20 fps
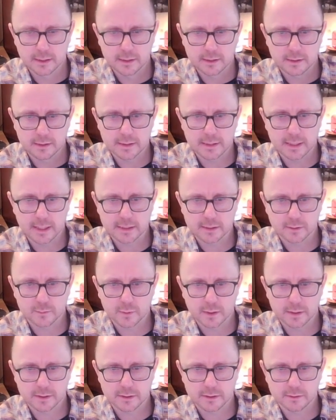This has a
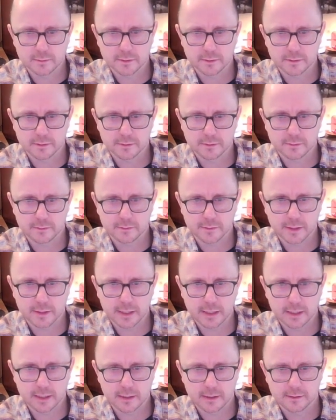1, 2, and 3 in it.
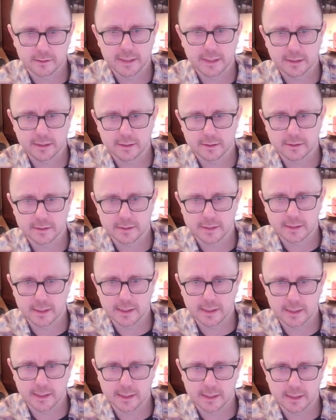3 goes
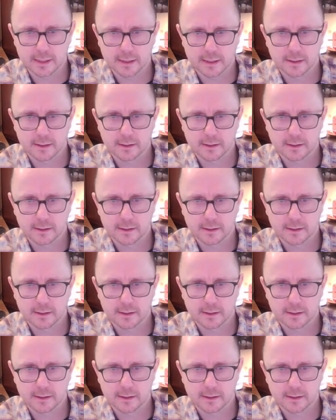there.